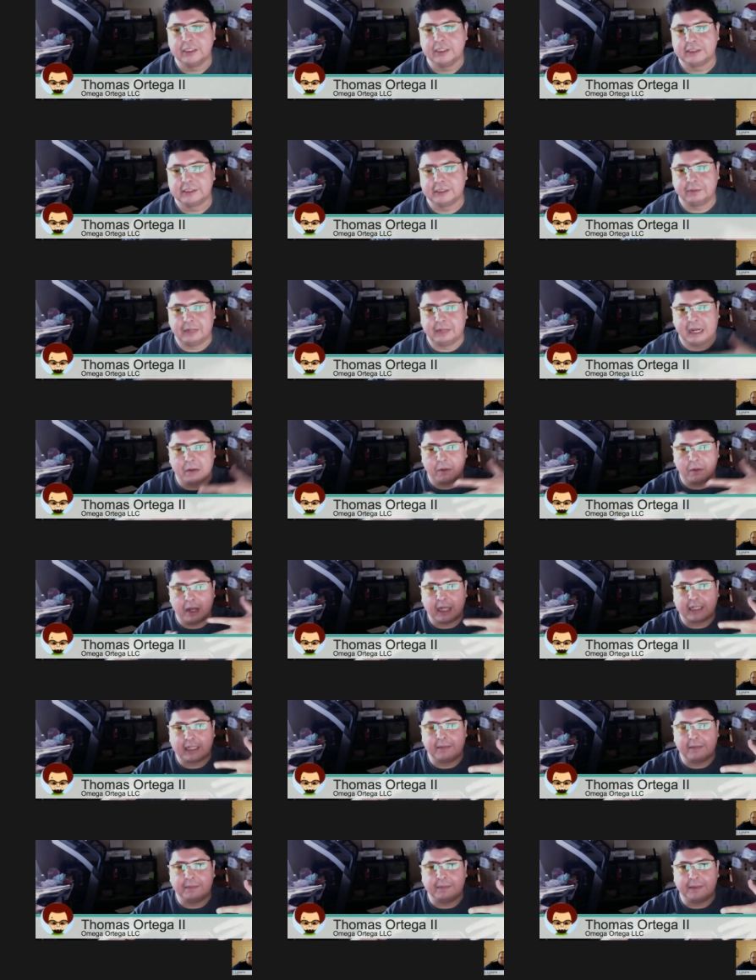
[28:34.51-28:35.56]
So when I
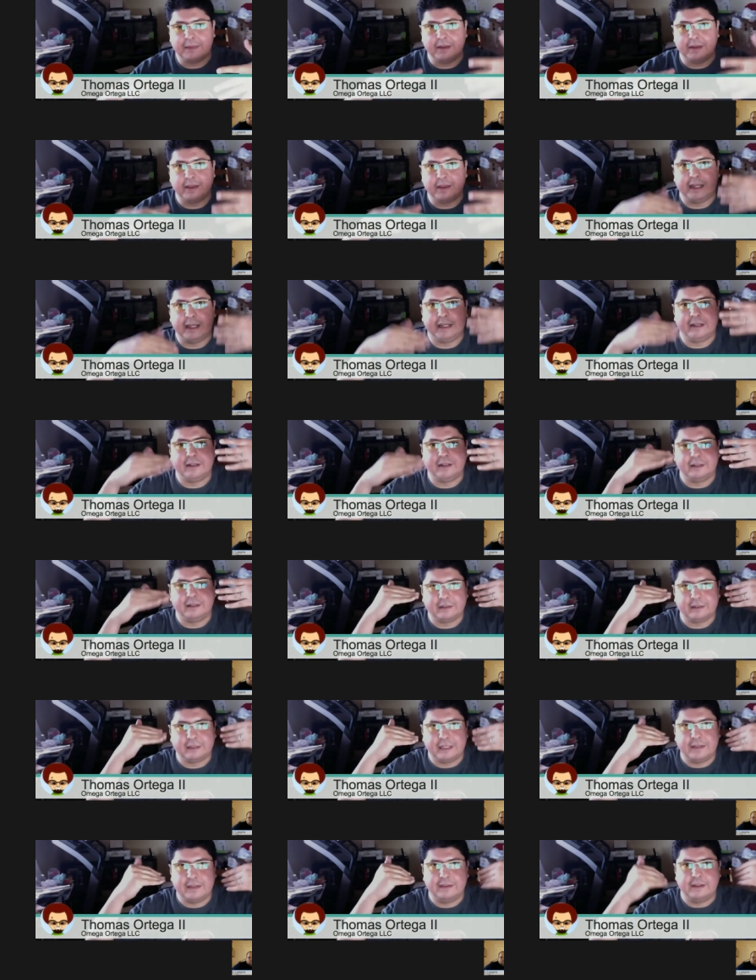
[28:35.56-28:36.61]
walk up there,
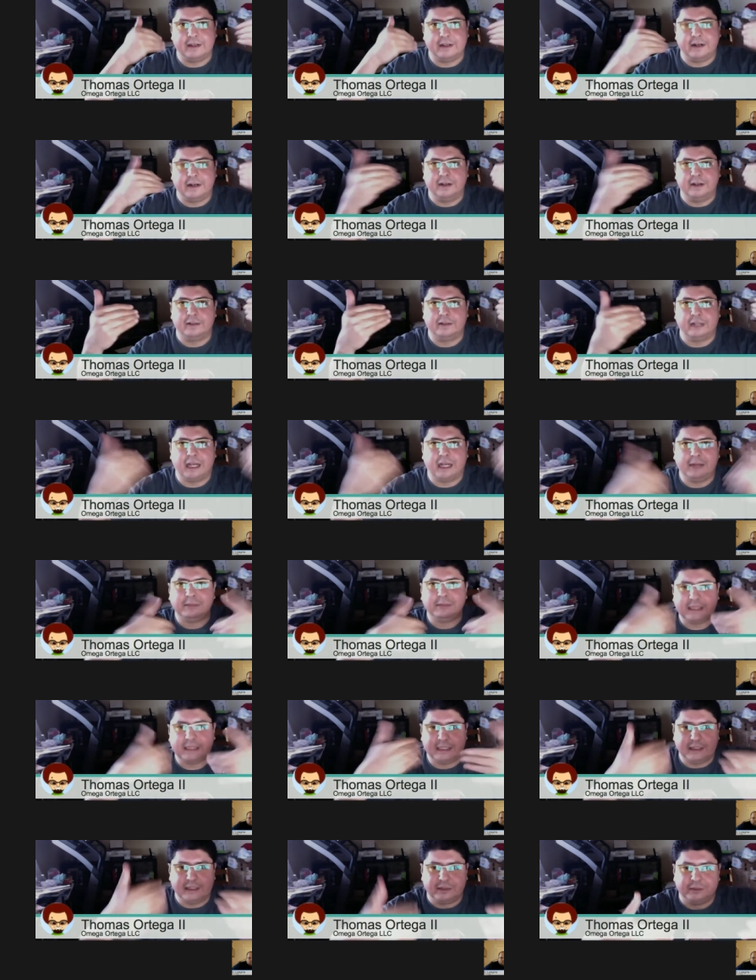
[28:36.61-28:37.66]
I'm
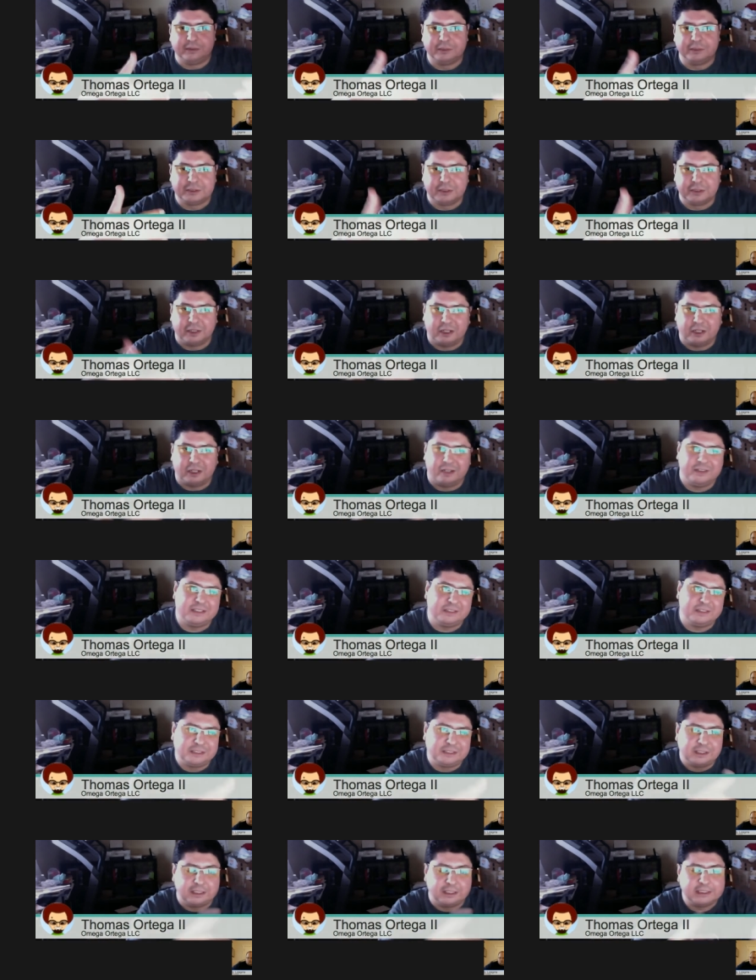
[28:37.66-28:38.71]
introducing
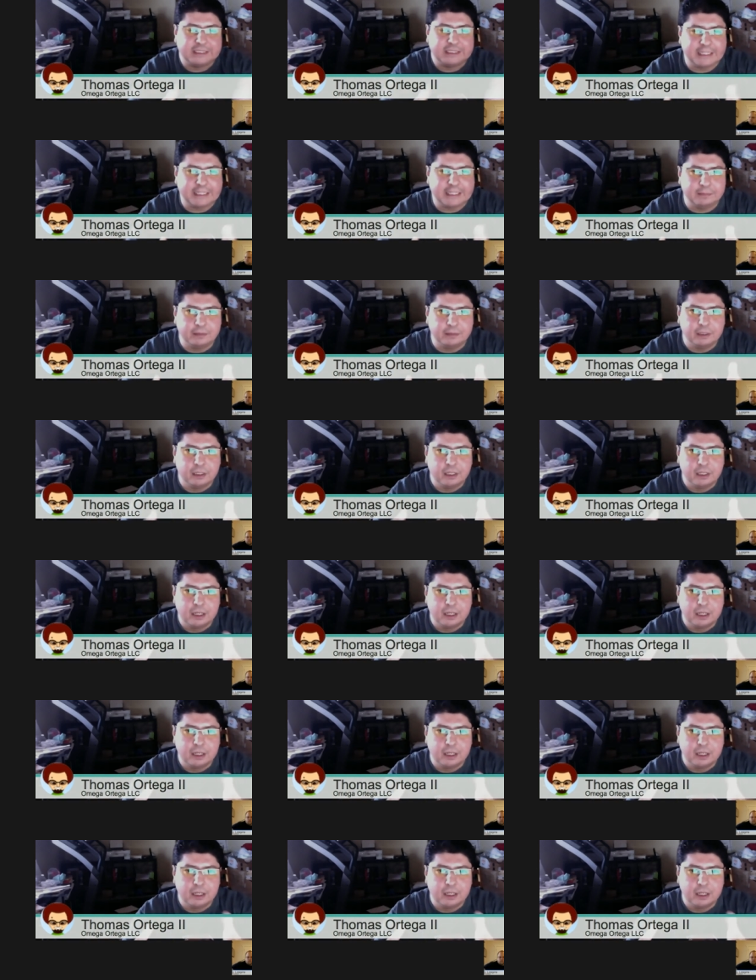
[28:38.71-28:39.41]
our team,